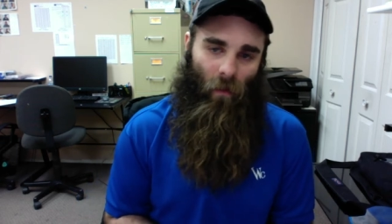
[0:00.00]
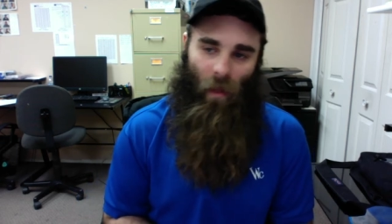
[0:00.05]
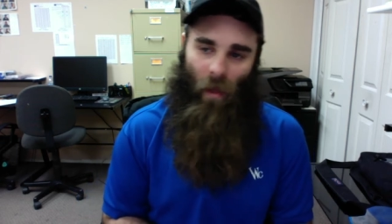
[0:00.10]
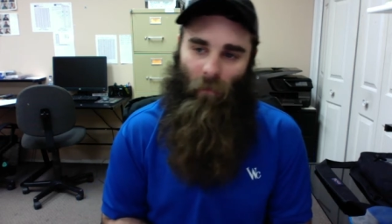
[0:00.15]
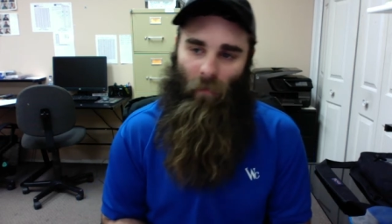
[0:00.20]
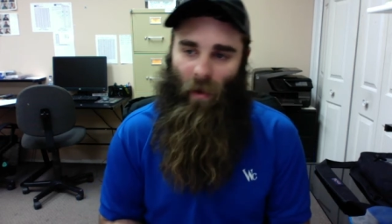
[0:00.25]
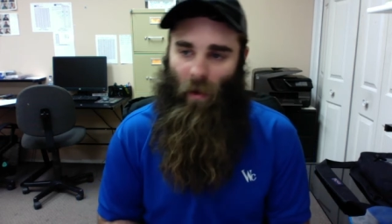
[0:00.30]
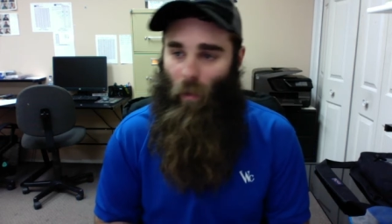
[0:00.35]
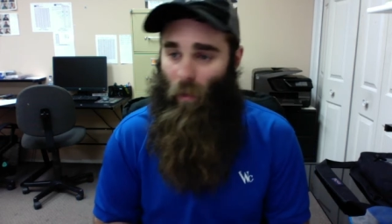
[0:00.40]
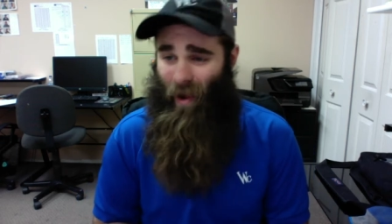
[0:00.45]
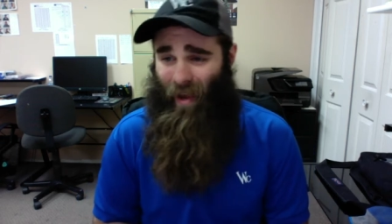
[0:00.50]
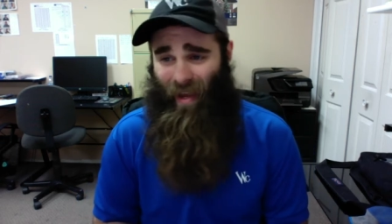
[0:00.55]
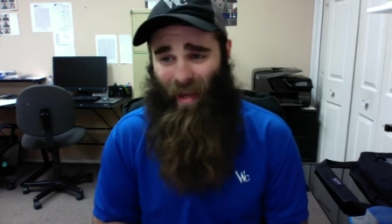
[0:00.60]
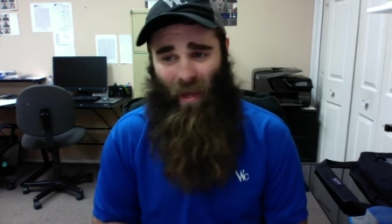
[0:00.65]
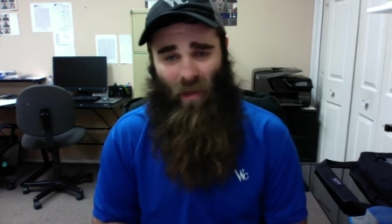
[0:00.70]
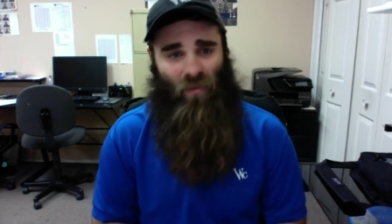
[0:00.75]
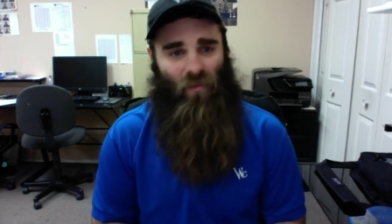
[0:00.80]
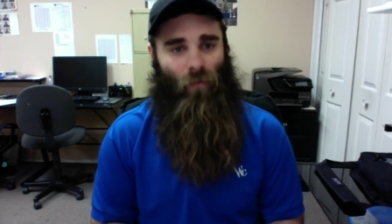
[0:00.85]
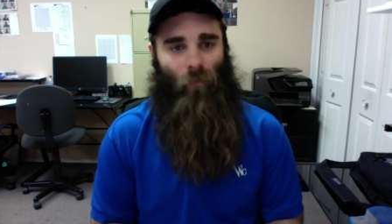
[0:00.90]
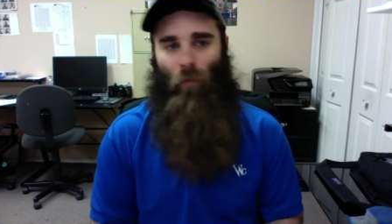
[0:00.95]
that make White
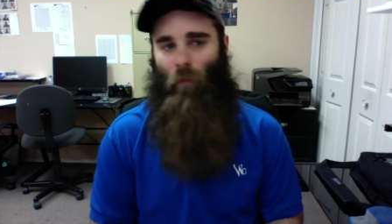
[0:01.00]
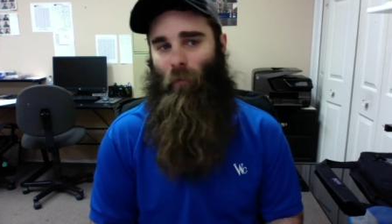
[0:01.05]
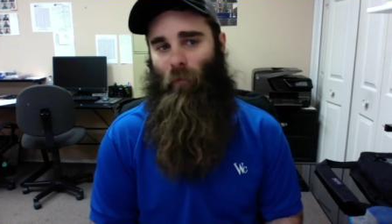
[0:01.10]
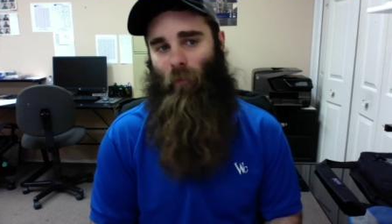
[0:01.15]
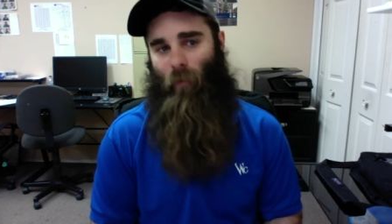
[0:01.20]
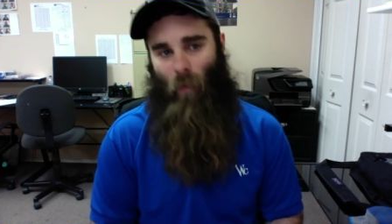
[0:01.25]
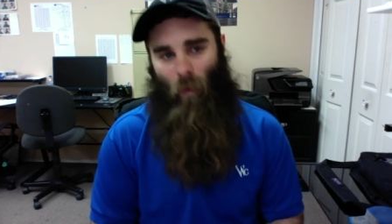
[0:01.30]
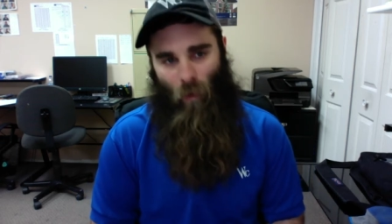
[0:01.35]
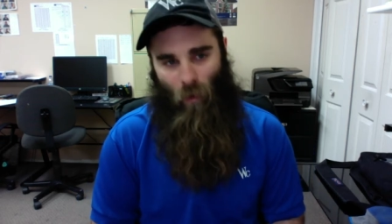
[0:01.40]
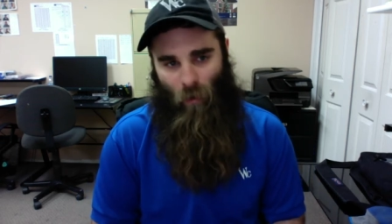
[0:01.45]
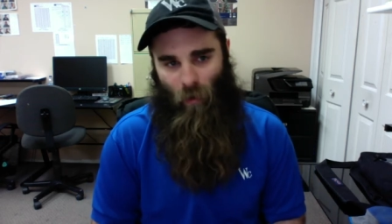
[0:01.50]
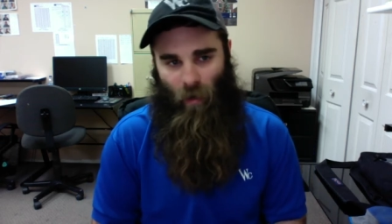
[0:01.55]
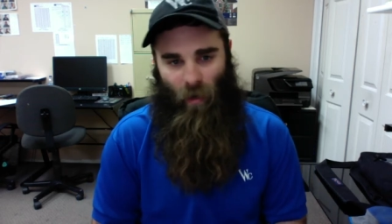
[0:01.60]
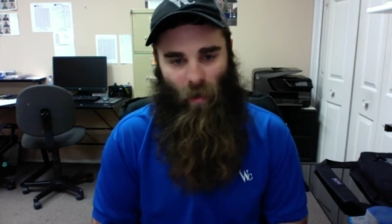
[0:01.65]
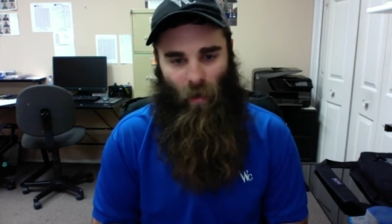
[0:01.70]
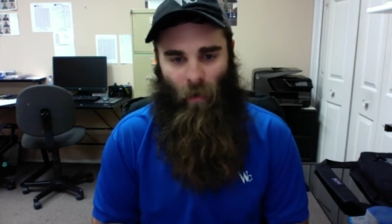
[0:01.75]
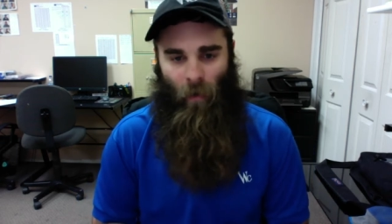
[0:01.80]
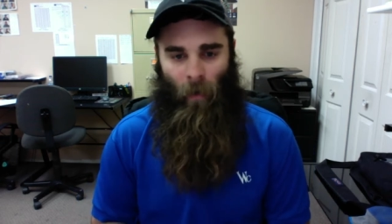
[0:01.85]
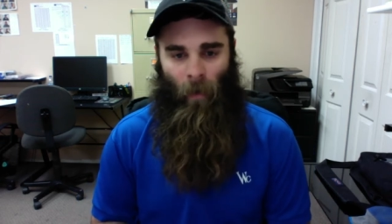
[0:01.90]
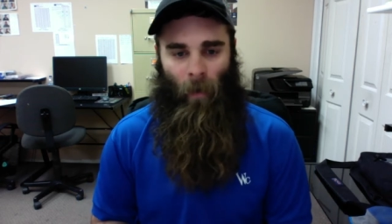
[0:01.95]
Castle move forward
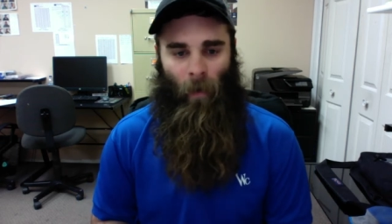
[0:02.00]
and